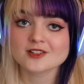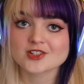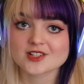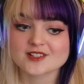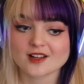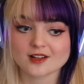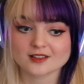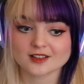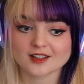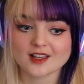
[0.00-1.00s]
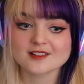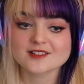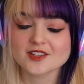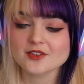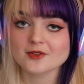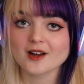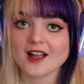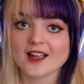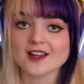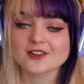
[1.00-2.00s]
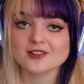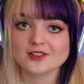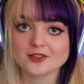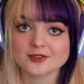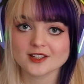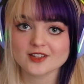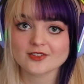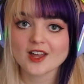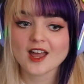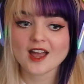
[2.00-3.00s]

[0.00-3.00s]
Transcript: she's ugly, and two, I had her in New Leaf,